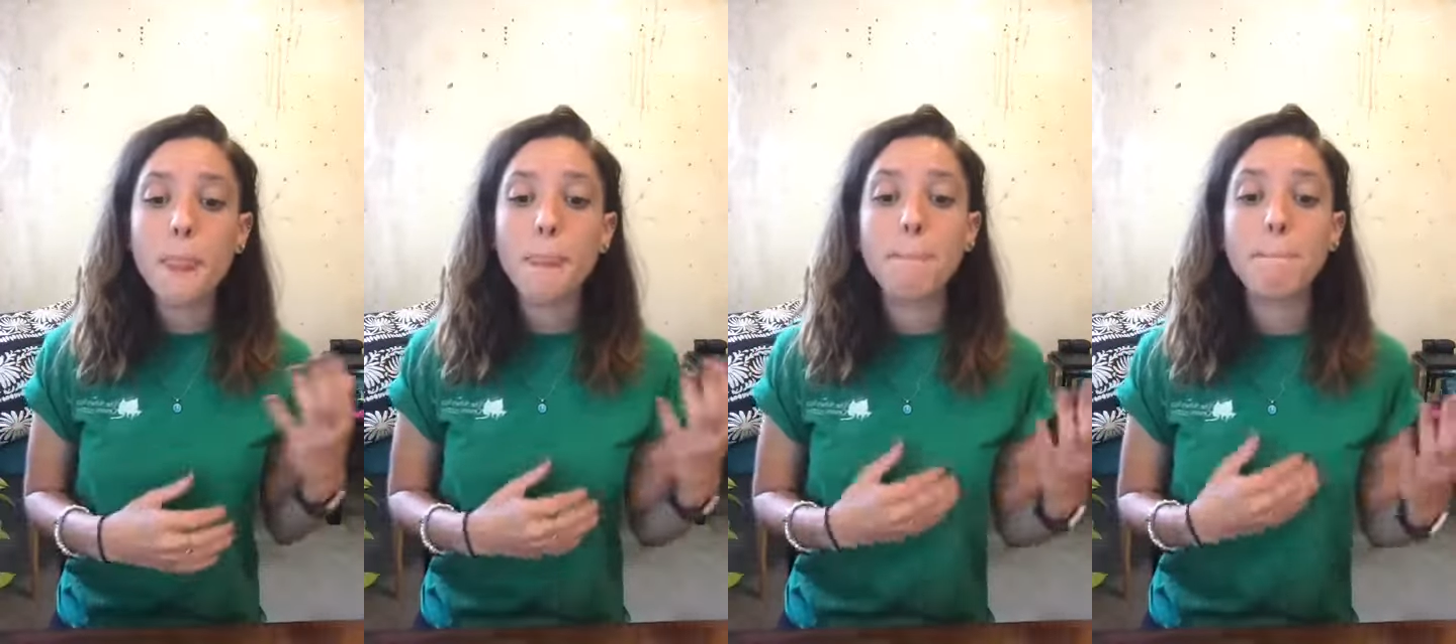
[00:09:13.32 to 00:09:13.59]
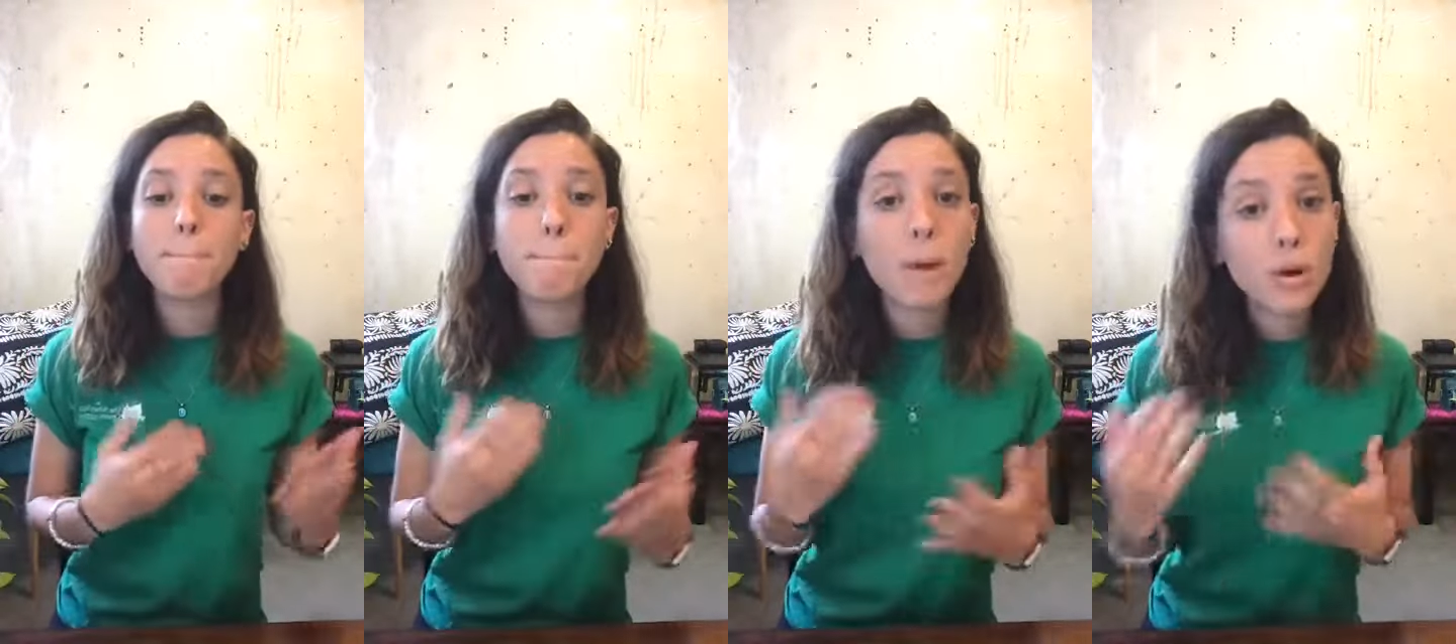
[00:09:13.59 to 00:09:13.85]

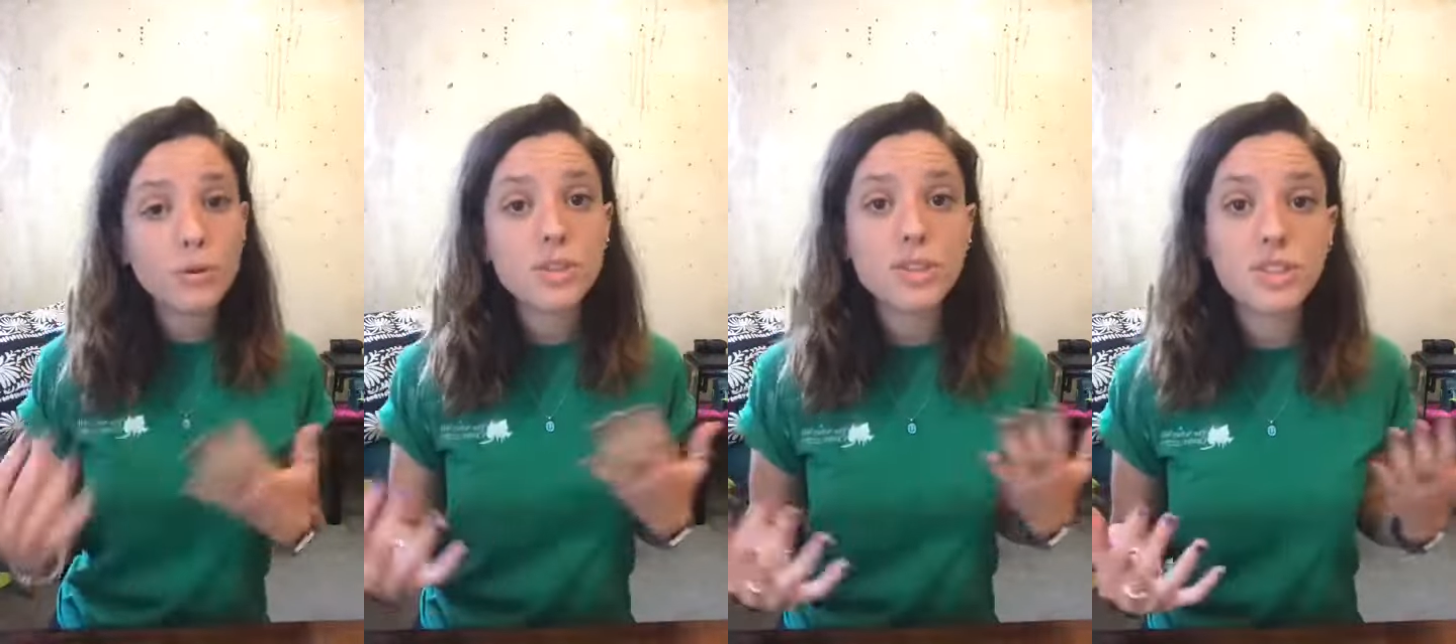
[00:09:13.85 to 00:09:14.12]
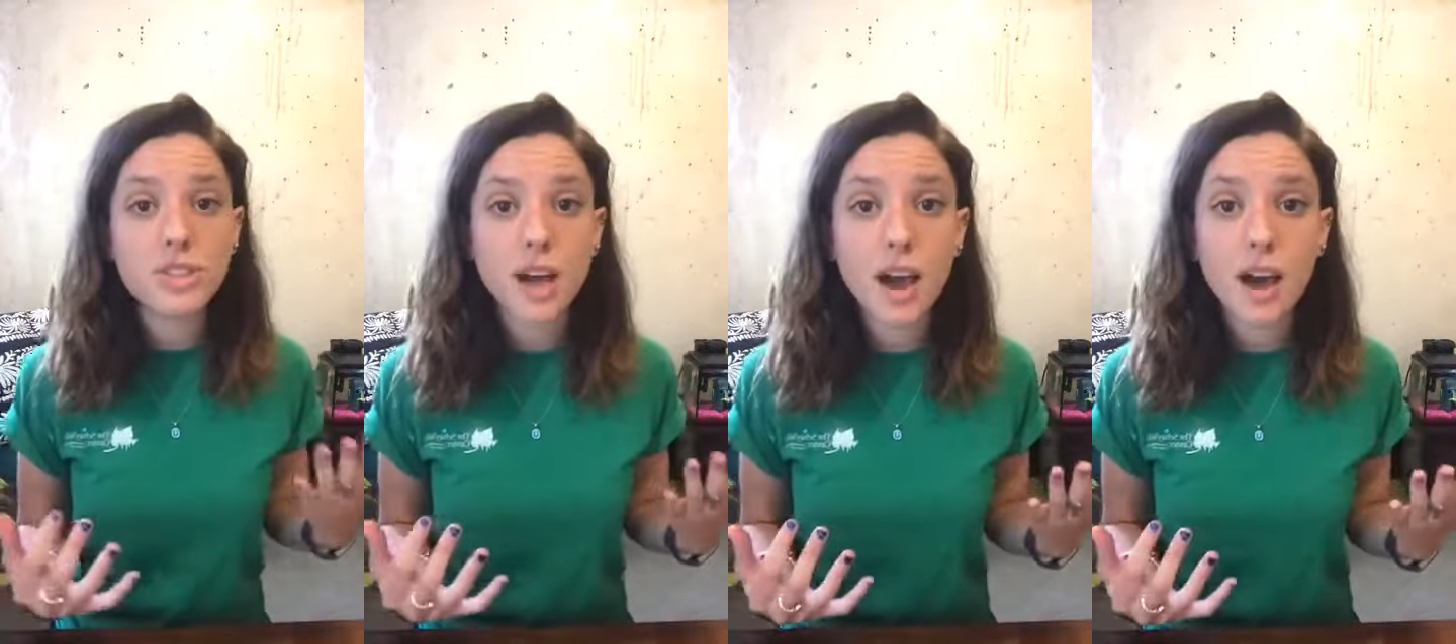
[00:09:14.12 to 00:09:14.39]

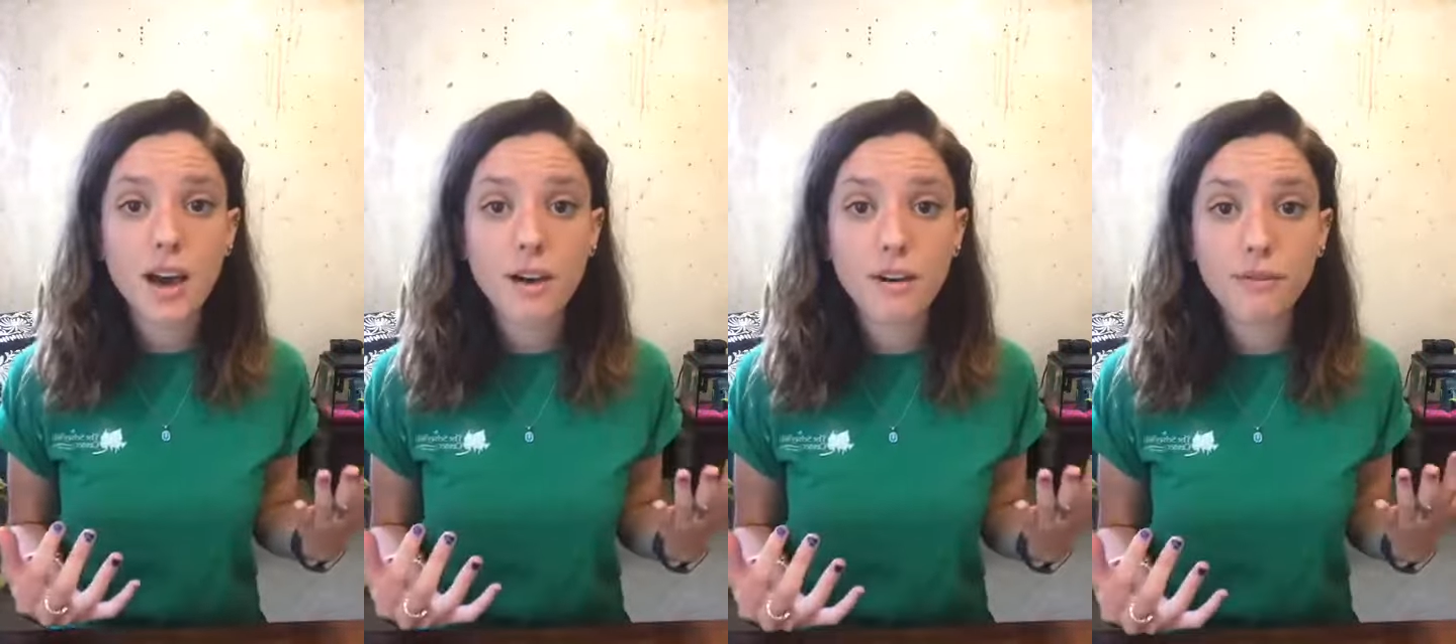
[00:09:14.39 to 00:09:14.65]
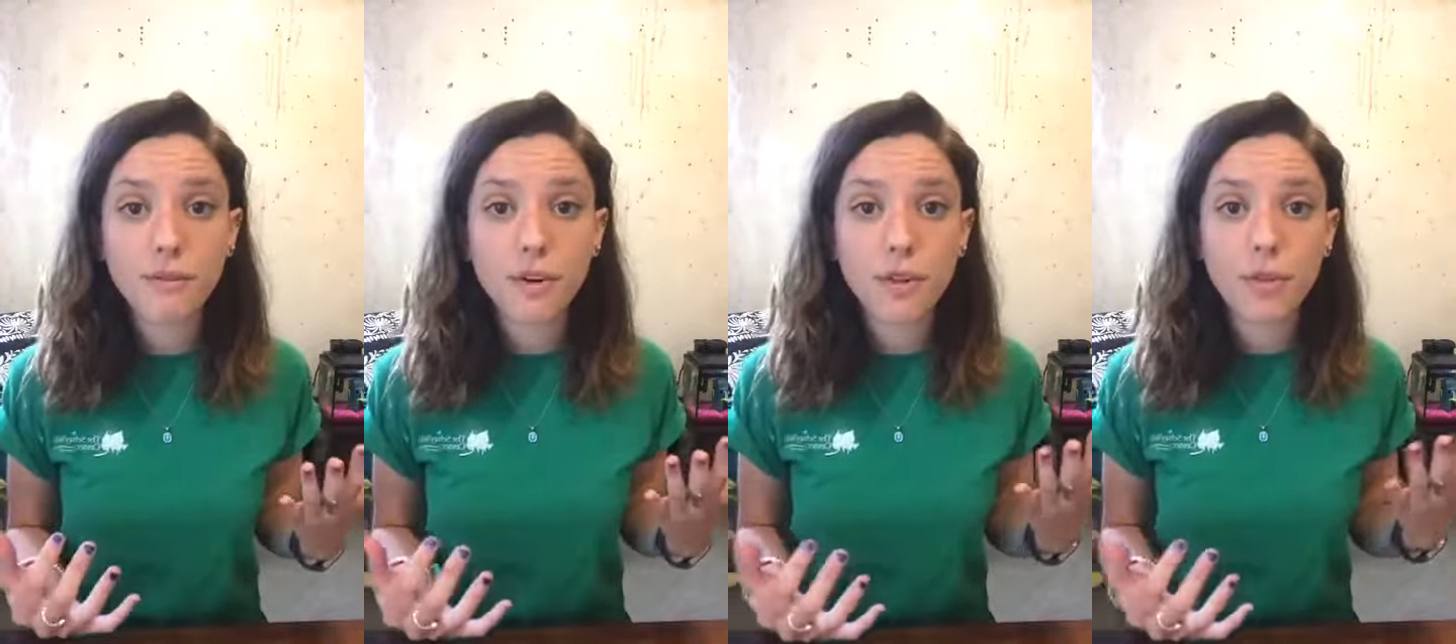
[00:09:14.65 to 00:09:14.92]
most
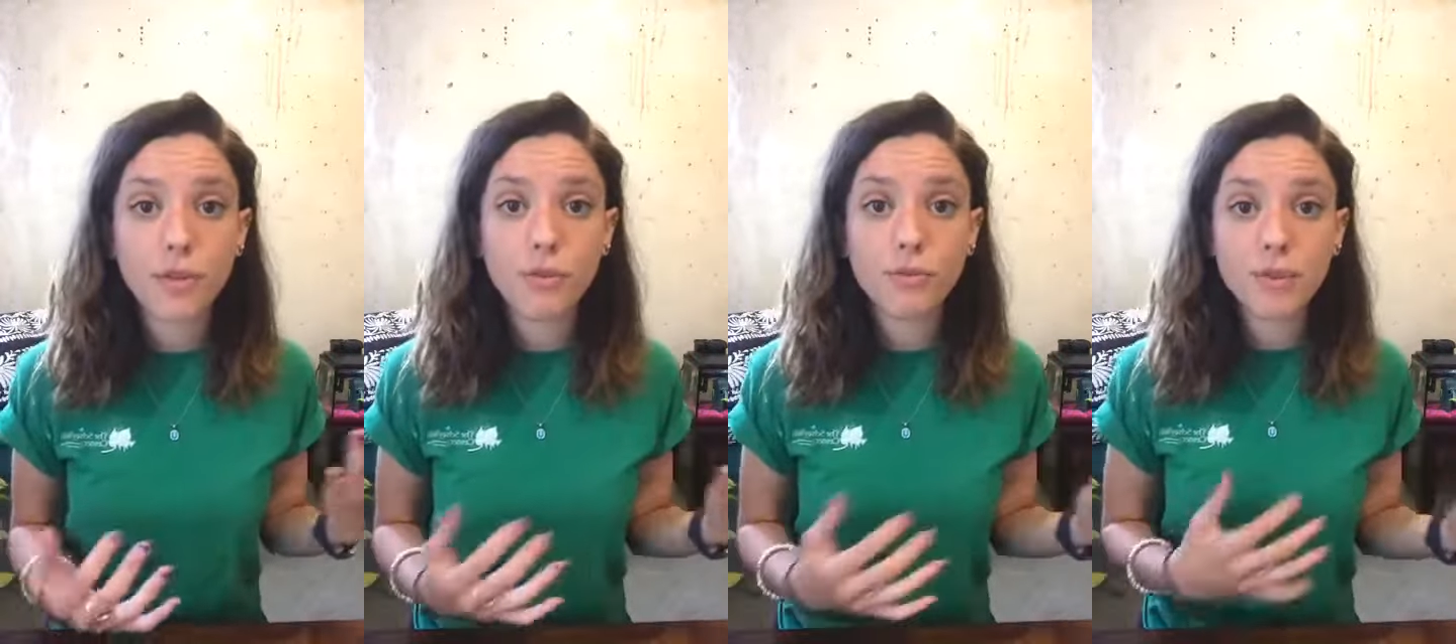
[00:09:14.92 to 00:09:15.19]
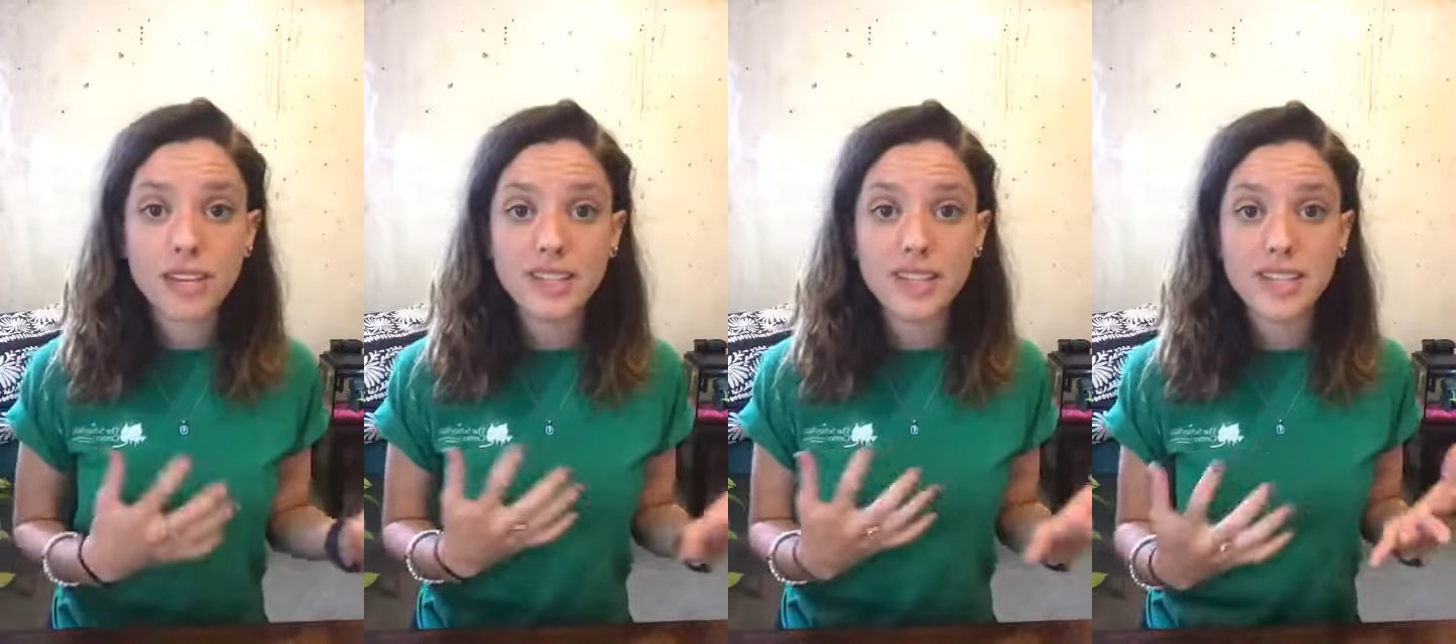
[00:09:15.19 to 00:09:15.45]
of the
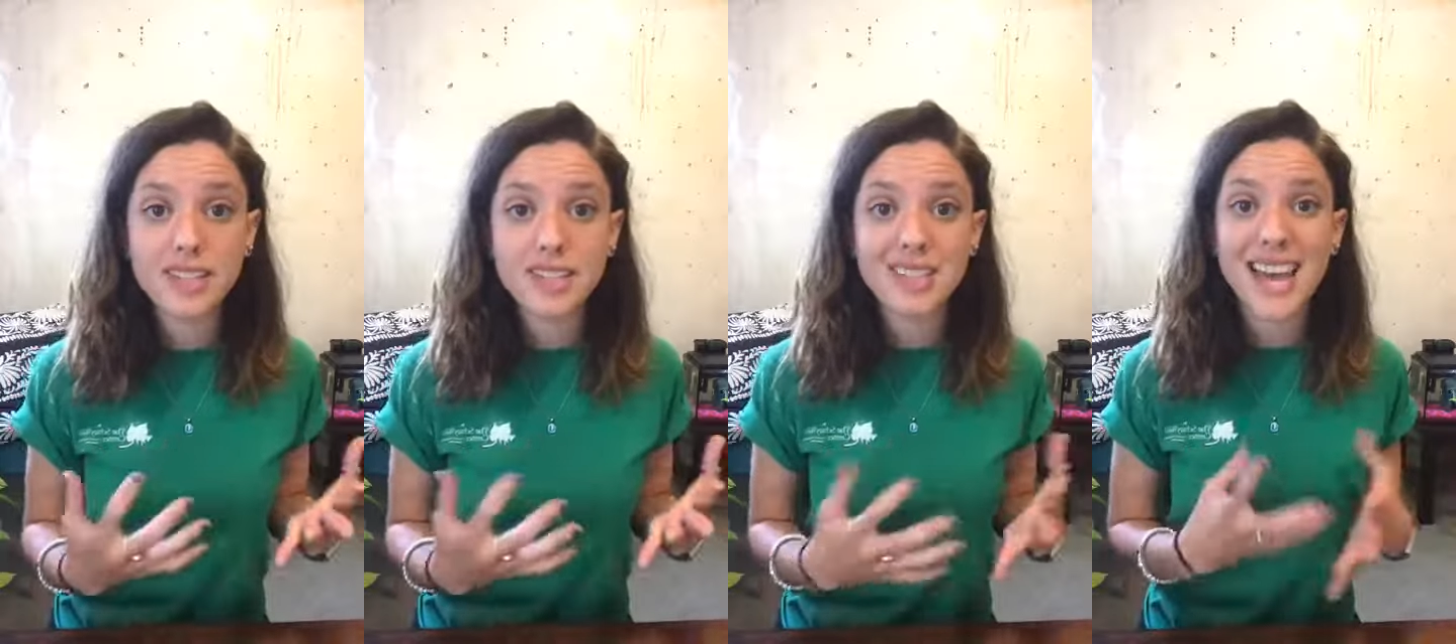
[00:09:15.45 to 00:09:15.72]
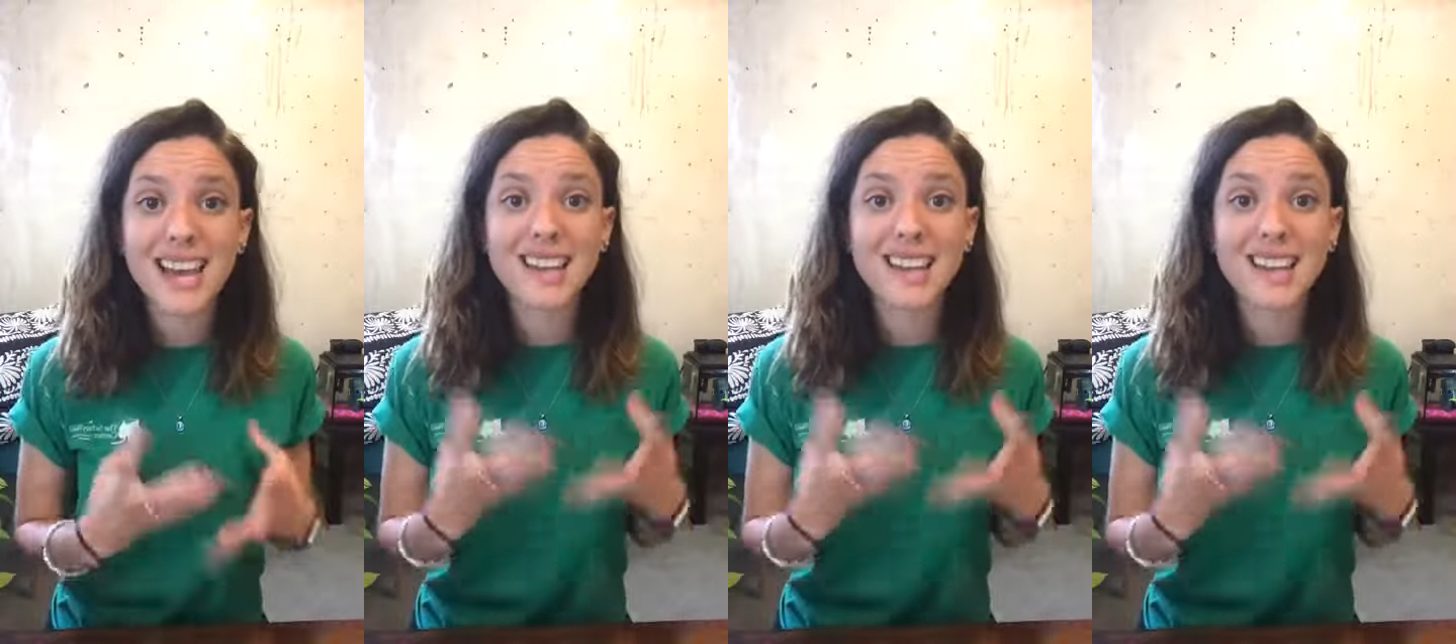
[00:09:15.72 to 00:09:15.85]
reasons that